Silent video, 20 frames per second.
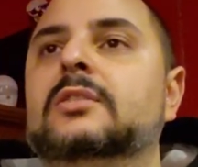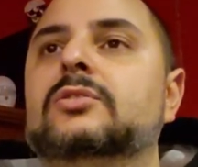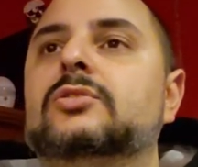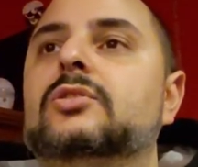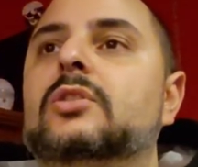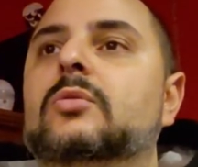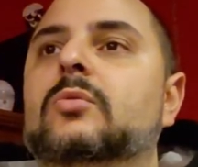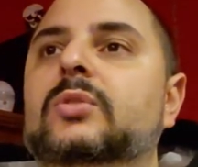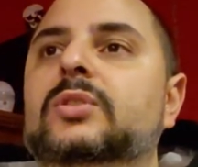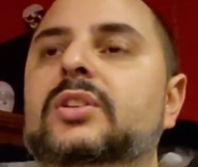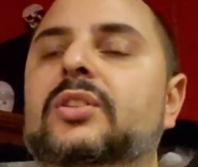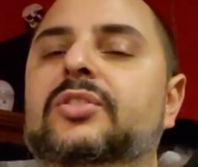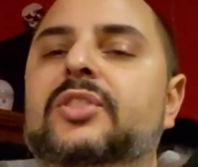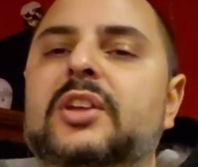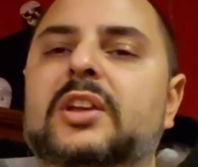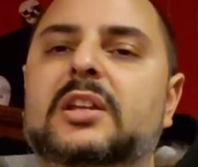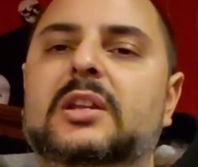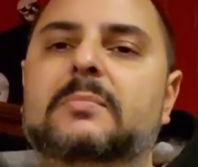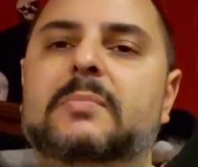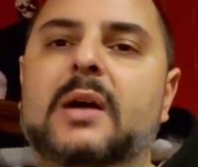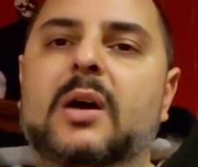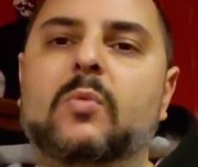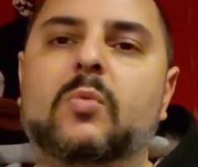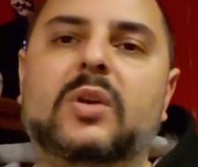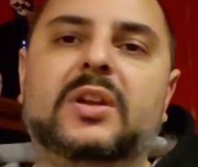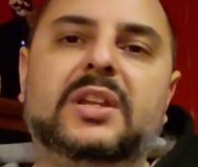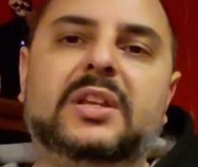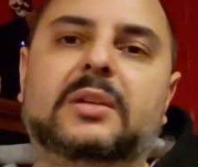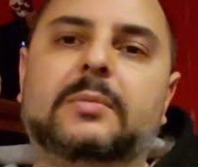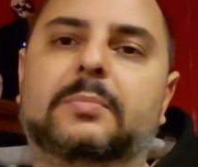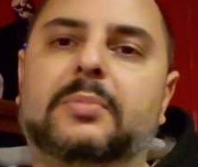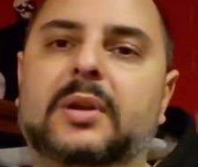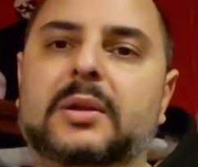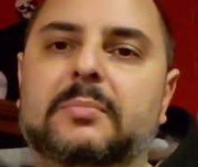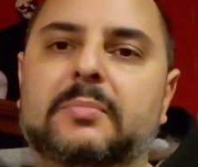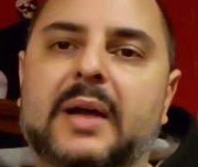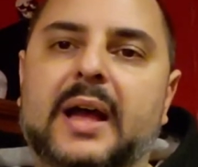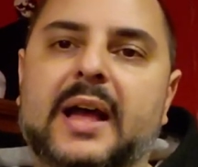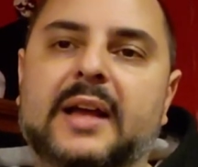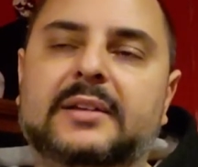So when you're thinking about what he could
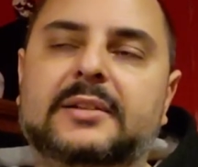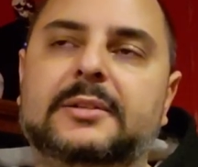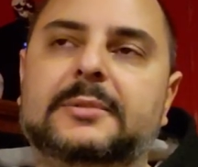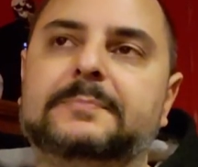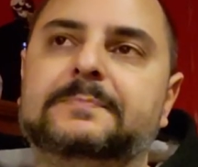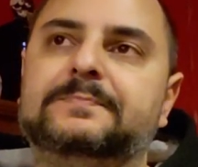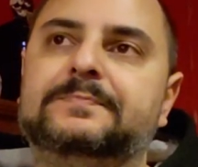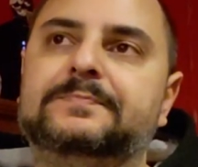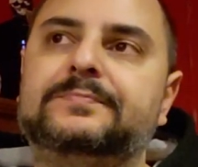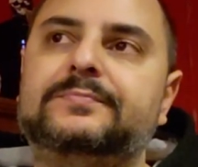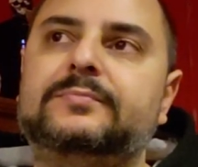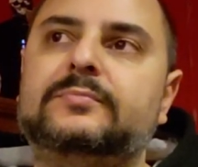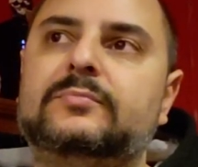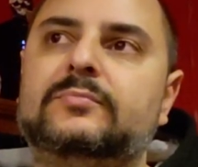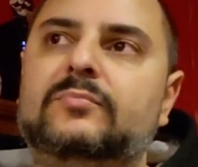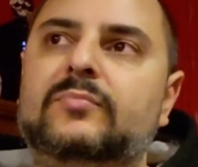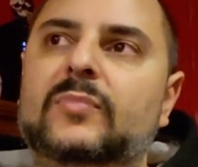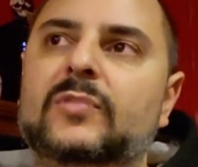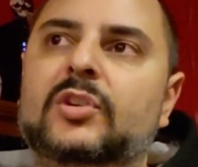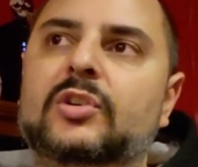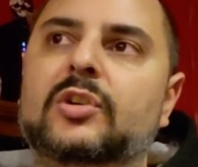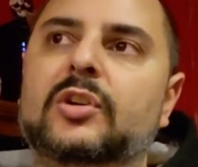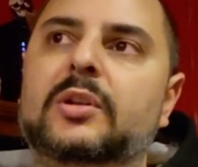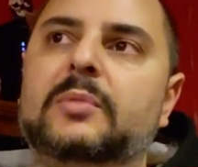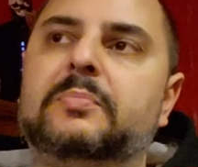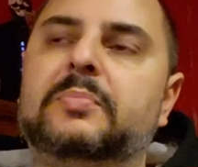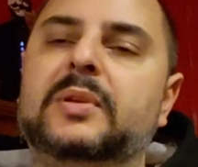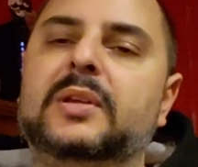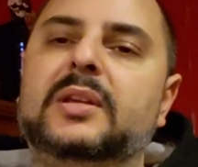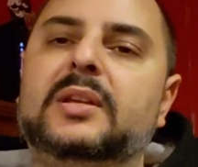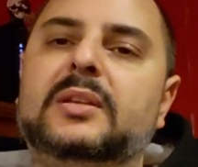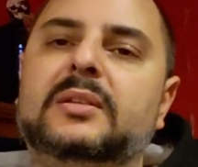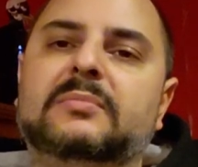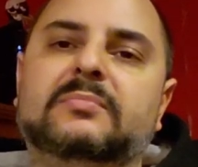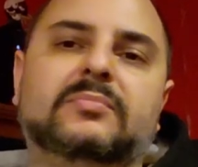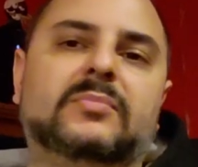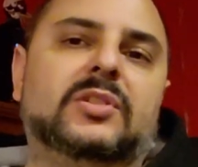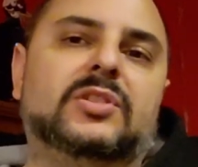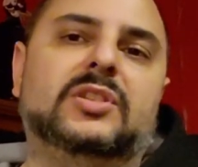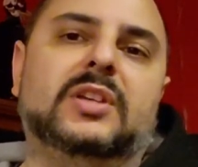bring back, could it
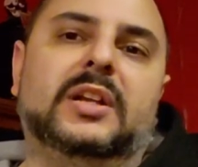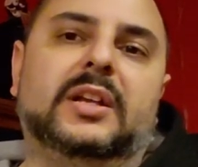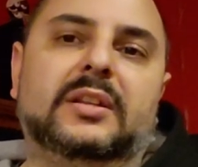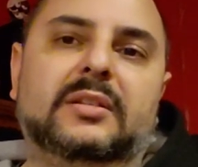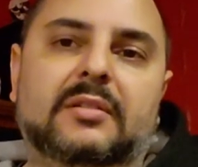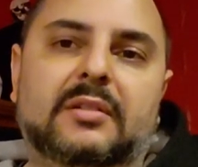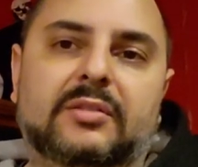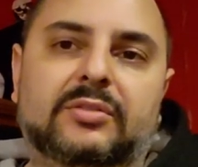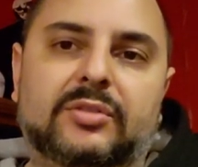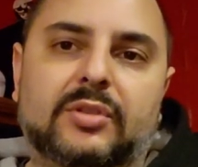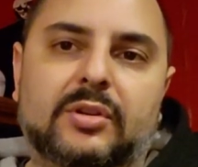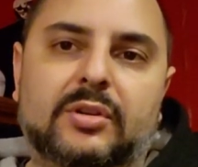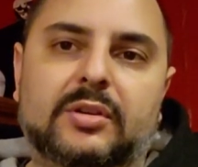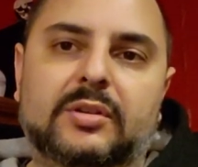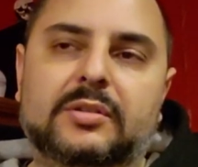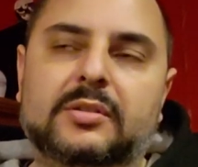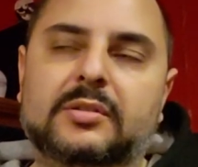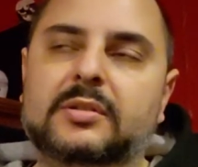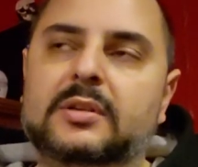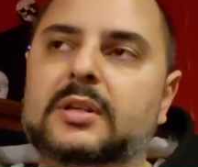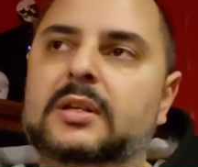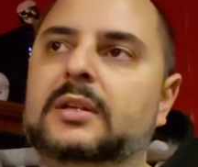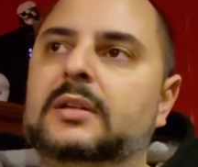be a second and a third,